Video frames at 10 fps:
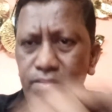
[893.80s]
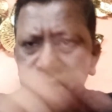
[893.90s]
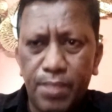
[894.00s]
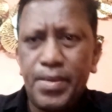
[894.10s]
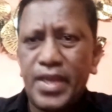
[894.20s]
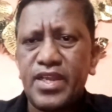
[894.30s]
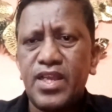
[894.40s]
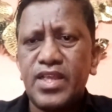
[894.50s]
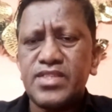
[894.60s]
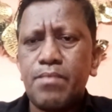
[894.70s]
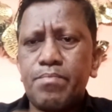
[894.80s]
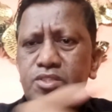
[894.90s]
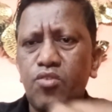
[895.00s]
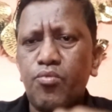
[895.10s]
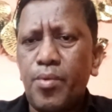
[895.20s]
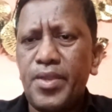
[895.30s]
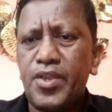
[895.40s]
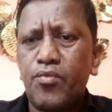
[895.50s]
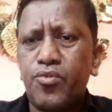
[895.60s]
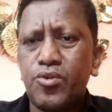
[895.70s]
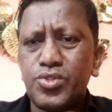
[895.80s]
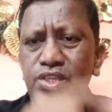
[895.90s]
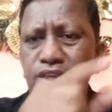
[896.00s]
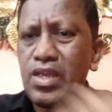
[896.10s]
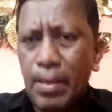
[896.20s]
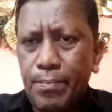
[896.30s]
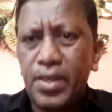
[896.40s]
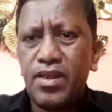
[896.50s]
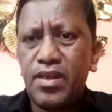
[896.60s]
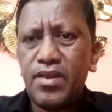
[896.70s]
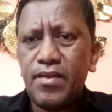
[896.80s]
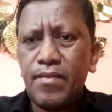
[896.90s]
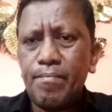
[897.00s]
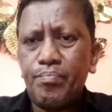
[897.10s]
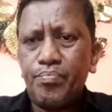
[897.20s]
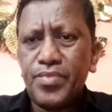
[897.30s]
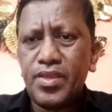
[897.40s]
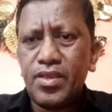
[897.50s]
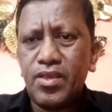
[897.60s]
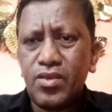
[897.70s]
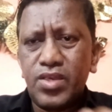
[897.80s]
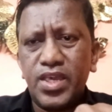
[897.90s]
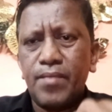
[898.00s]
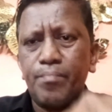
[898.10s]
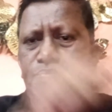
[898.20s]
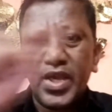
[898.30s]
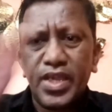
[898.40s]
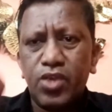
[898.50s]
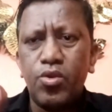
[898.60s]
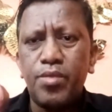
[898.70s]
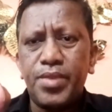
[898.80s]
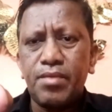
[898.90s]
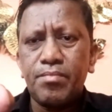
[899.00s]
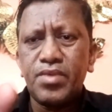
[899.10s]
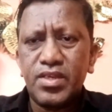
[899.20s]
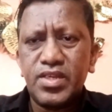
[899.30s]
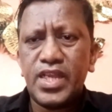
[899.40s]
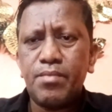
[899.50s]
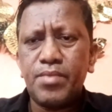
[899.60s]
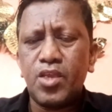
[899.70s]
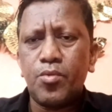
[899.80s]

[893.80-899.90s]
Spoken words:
some practical examples of moment of force, couple, okay, equilibrium, dynamic